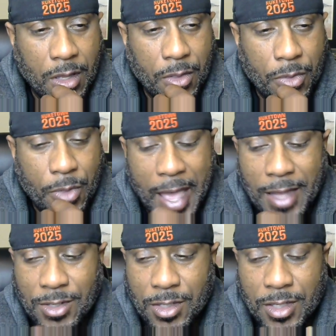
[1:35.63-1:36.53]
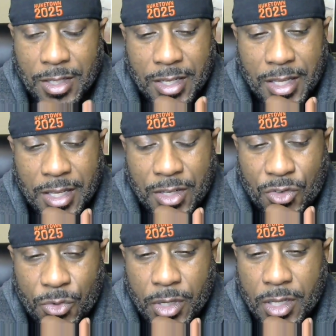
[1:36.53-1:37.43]
that's an
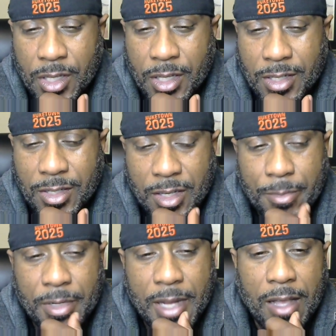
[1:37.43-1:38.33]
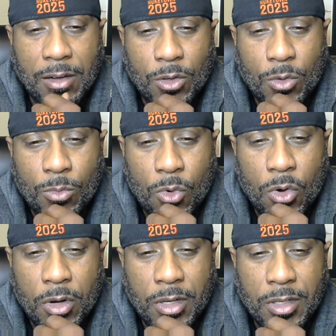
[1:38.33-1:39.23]
injury? It seems like a little
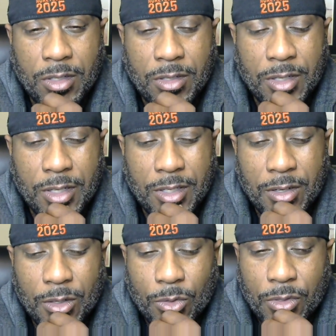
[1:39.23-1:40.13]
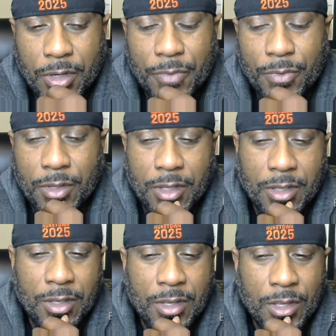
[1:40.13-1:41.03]
more, and it's it's a little different
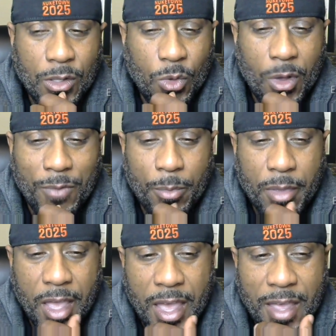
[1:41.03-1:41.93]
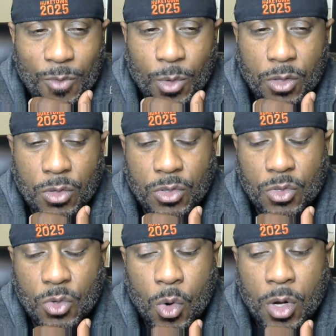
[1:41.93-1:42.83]
than you ever behave when you're
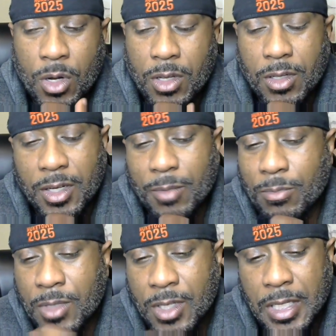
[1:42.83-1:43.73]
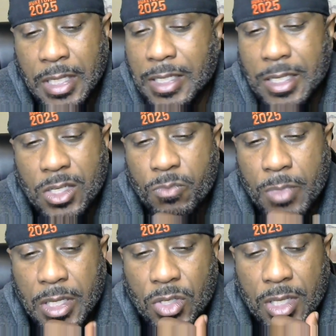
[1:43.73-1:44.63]
sore." And I'm
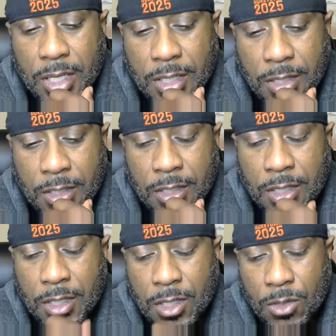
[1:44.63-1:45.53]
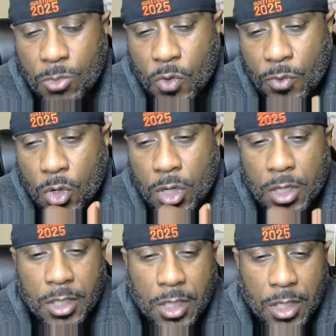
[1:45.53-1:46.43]
dismissing it and move on.
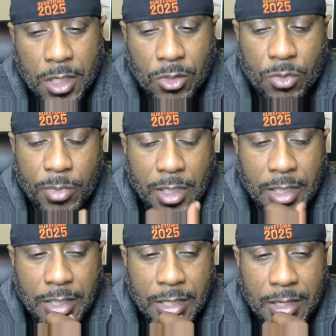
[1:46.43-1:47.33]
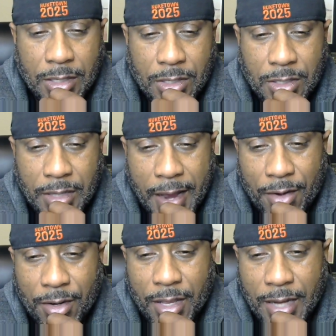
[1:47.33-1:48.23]
And ultimately,
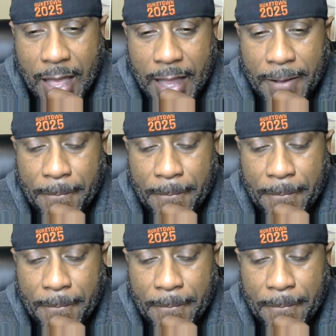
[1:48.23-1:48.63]
Saturday night,